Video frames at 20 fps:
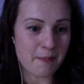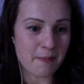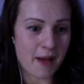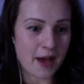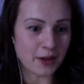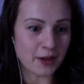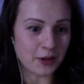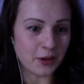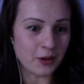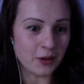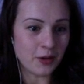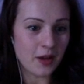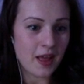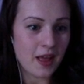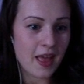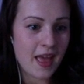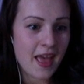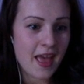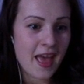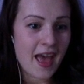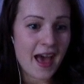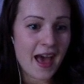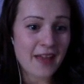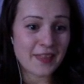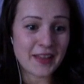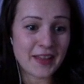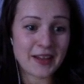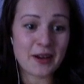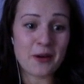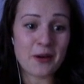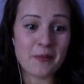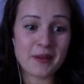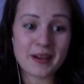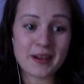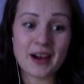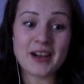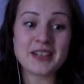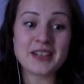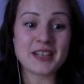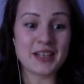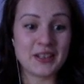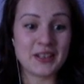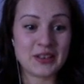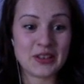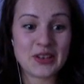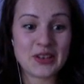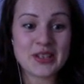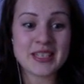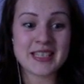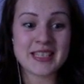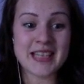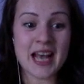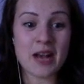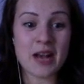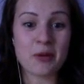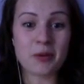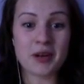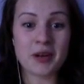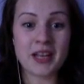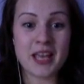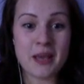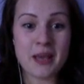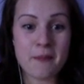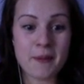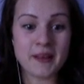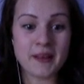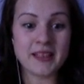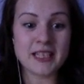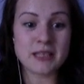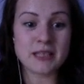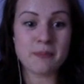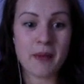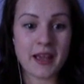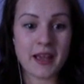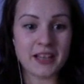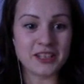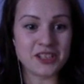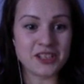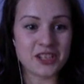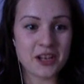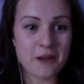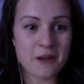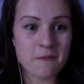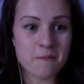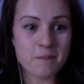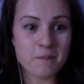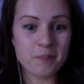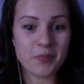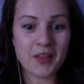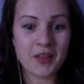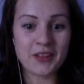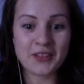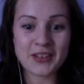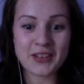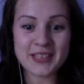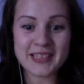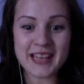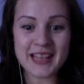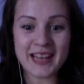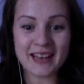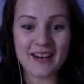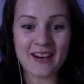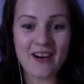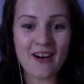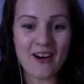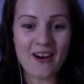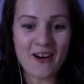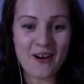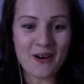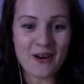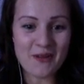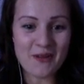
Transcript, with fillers: panel, and then, oh my gosh, it looks like we're keeping this page. It looks like, oh